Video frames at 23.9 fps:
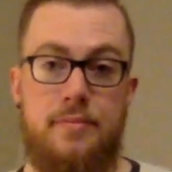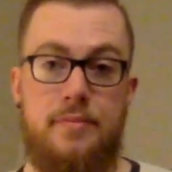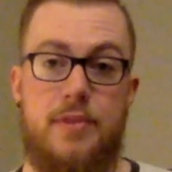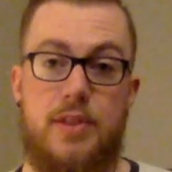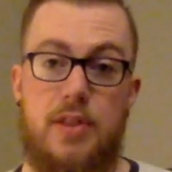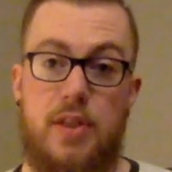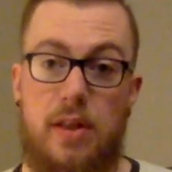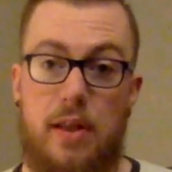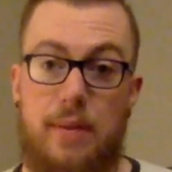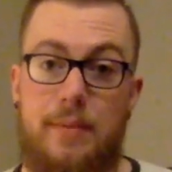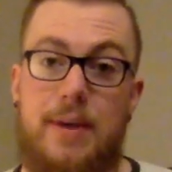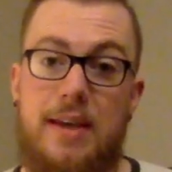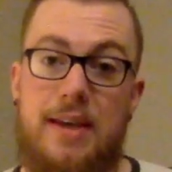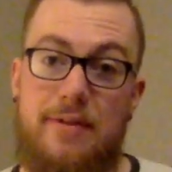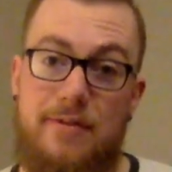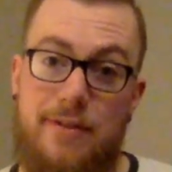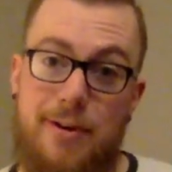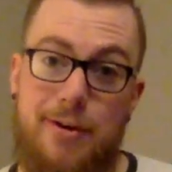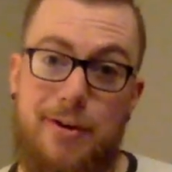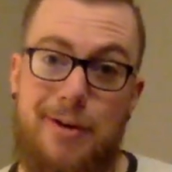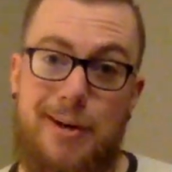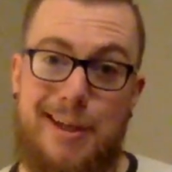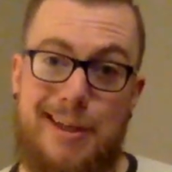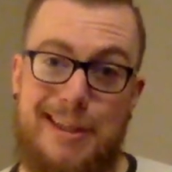So let me give
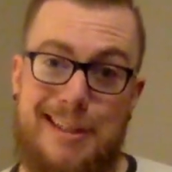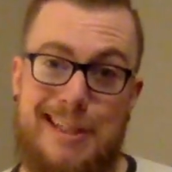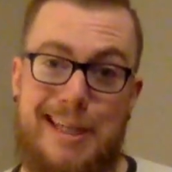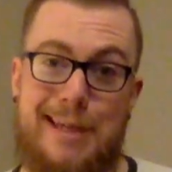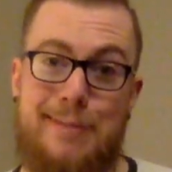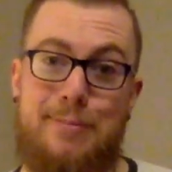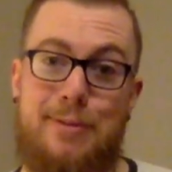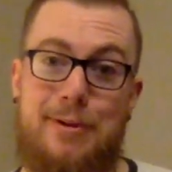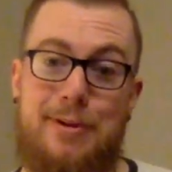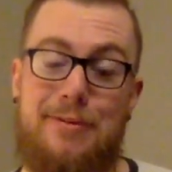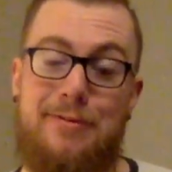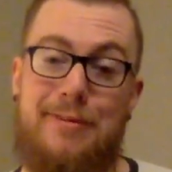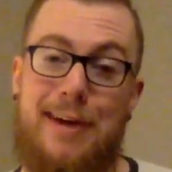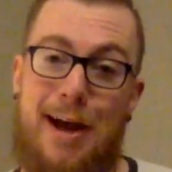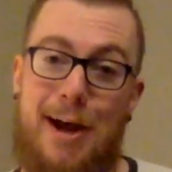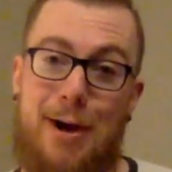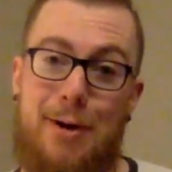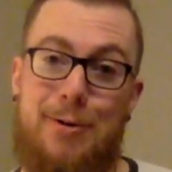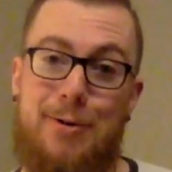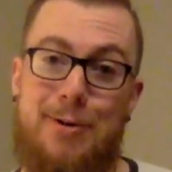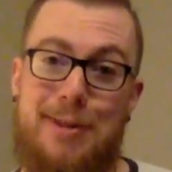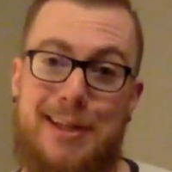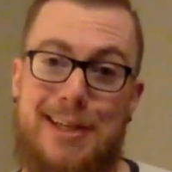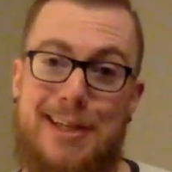you an example of
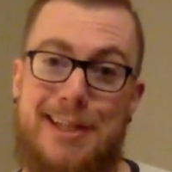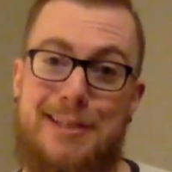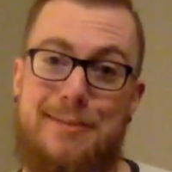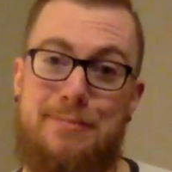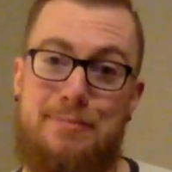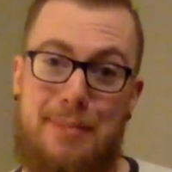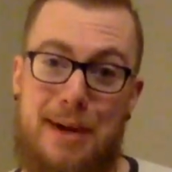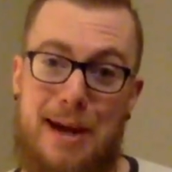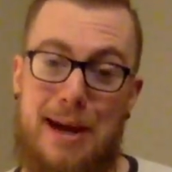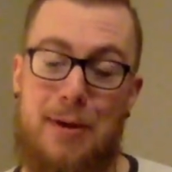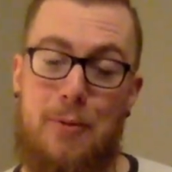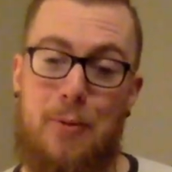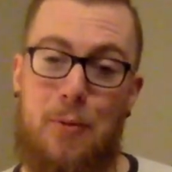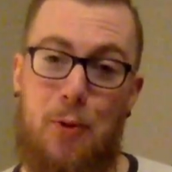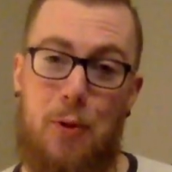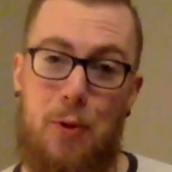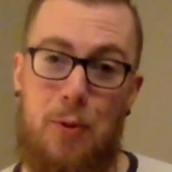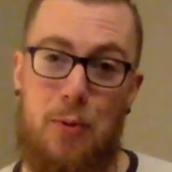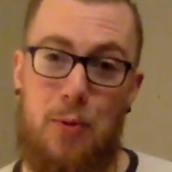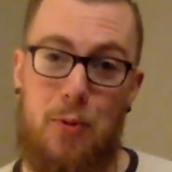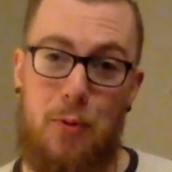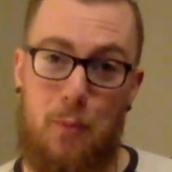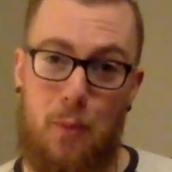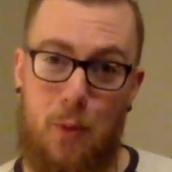how this might
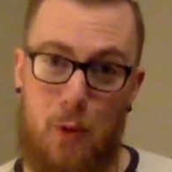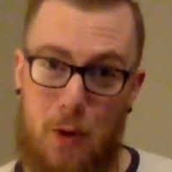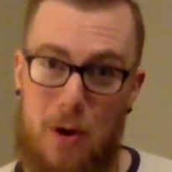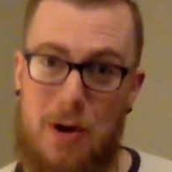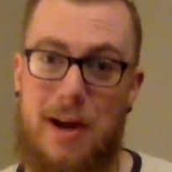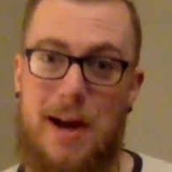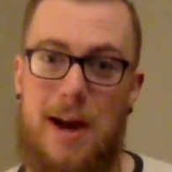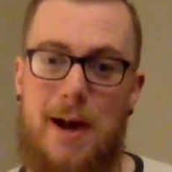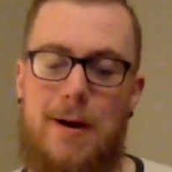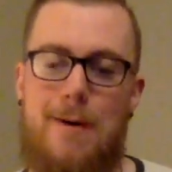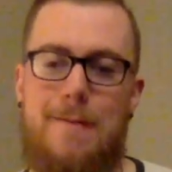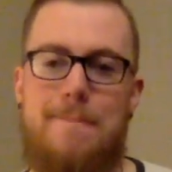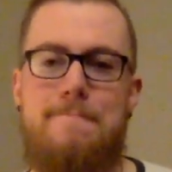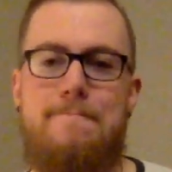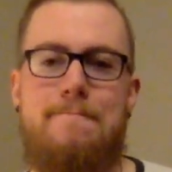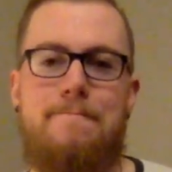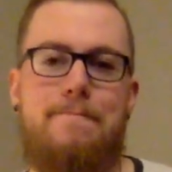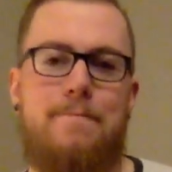work out.